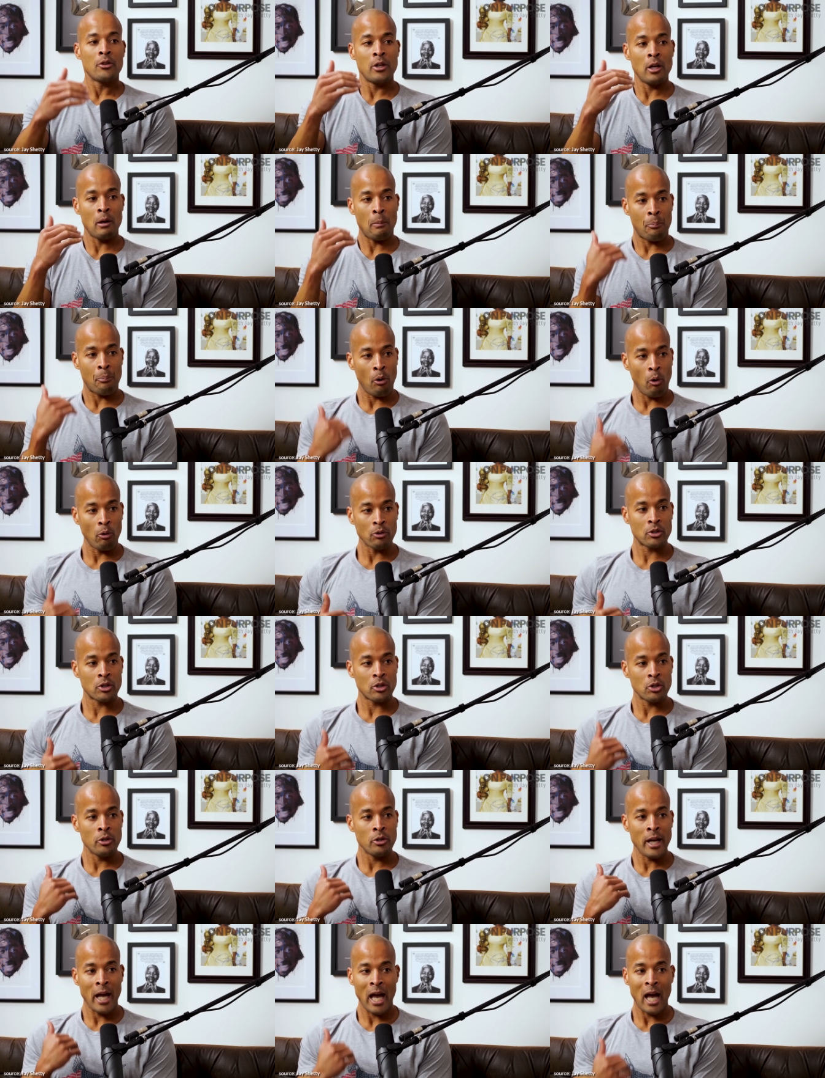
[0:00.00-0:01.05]
The
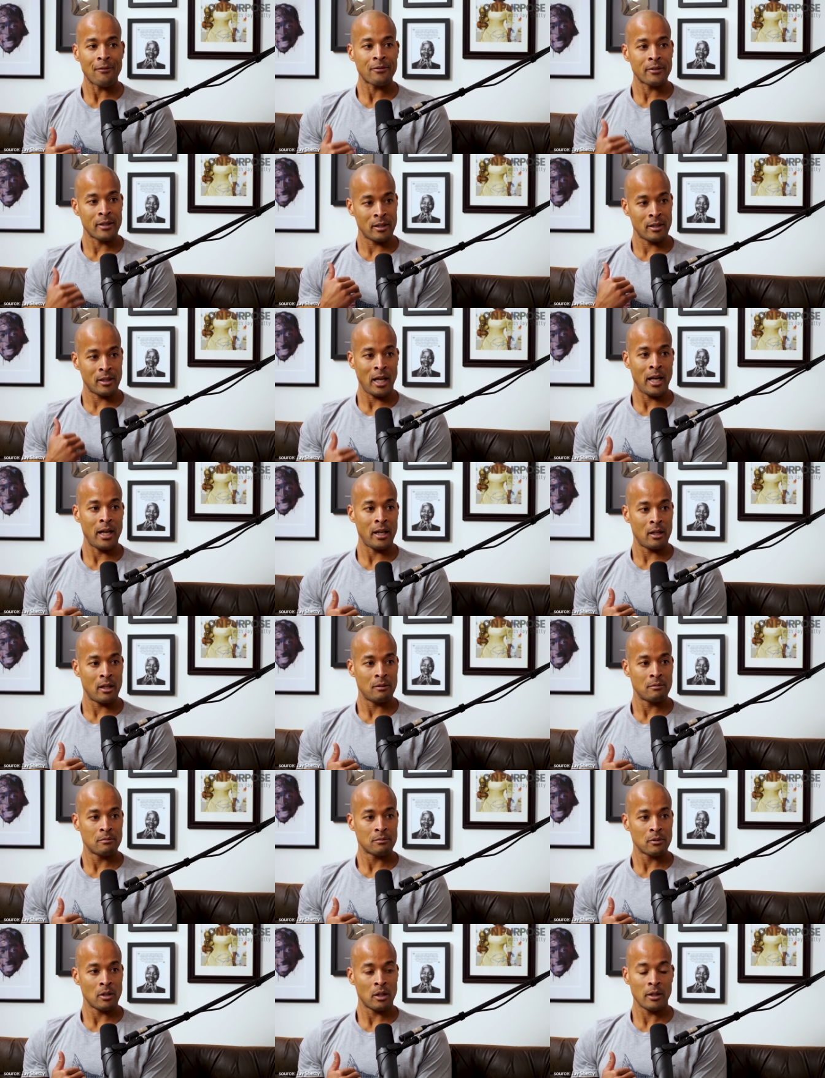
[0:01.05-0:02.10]
approach you have to take,
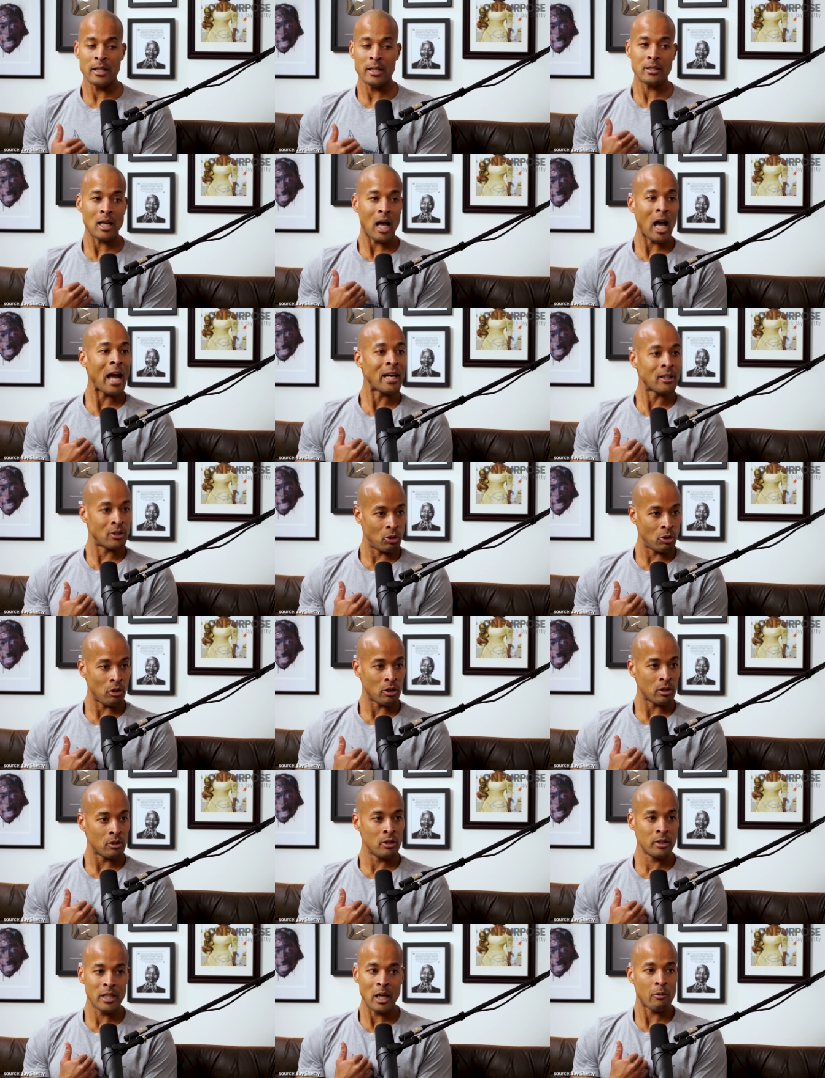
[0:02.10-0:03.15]
at least I
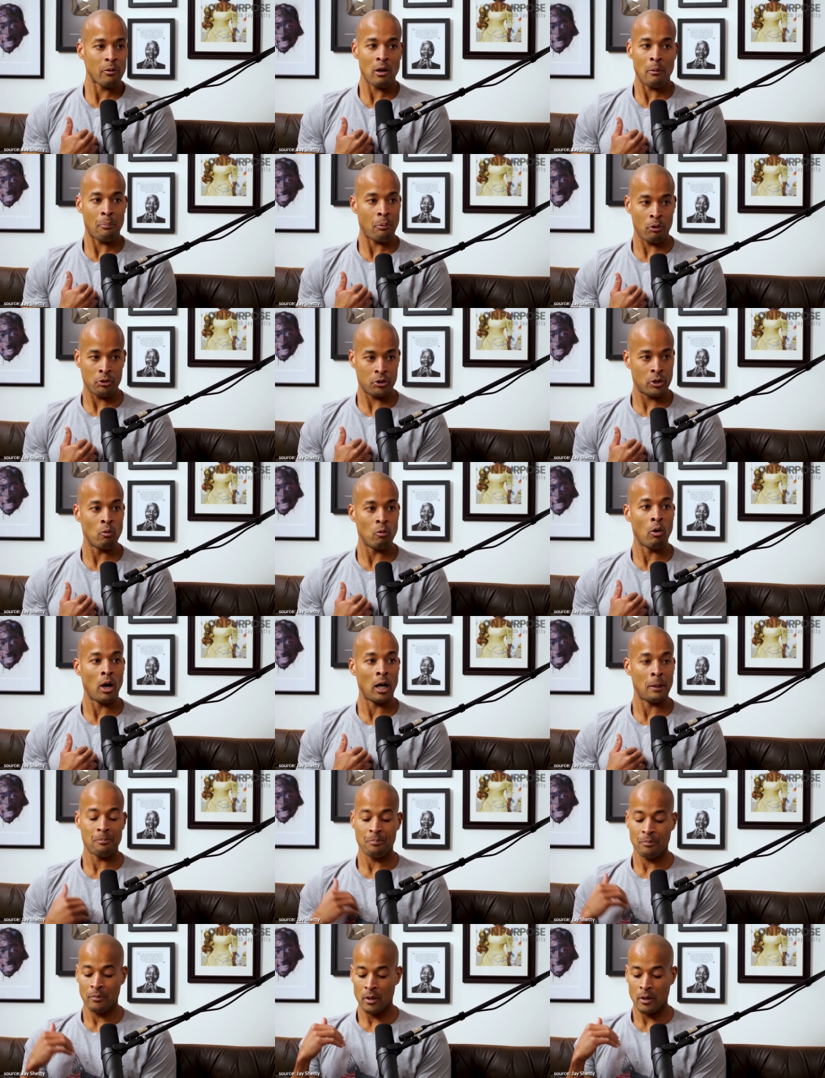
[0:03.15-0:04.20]
took, you take whatever approach you
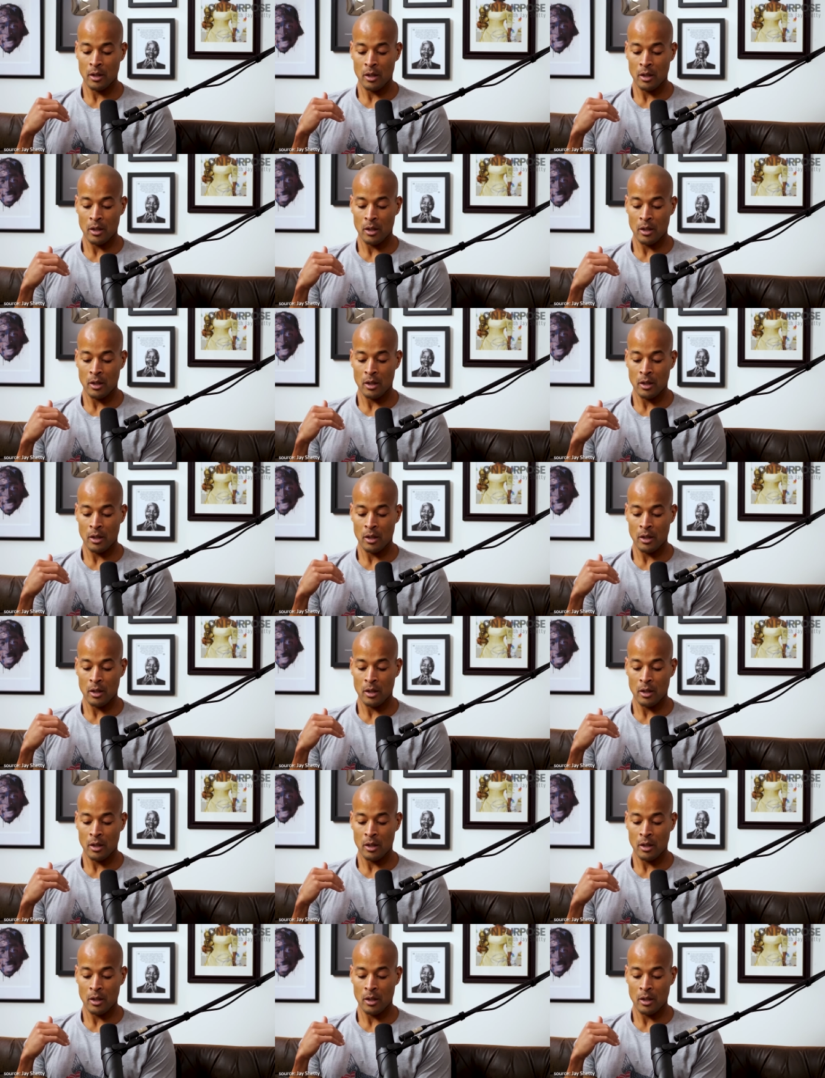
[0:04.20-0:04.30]
want.